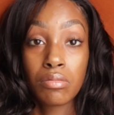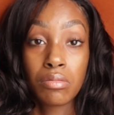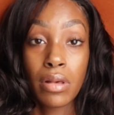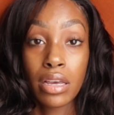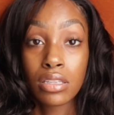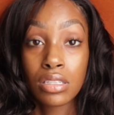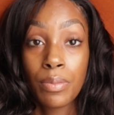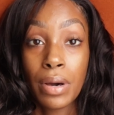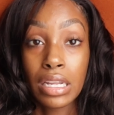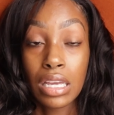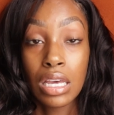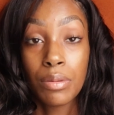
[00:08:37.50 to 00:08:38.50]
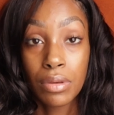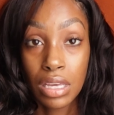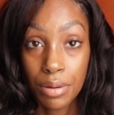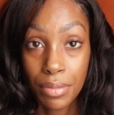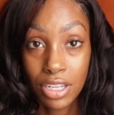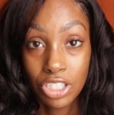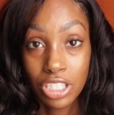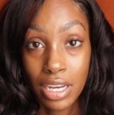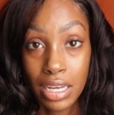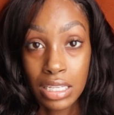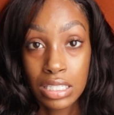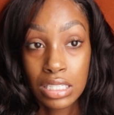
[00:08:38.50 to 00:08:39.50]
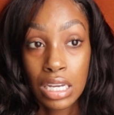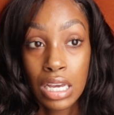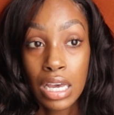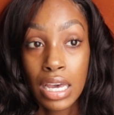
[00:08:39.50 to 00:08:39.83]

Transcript: like somebody hit me in my chest.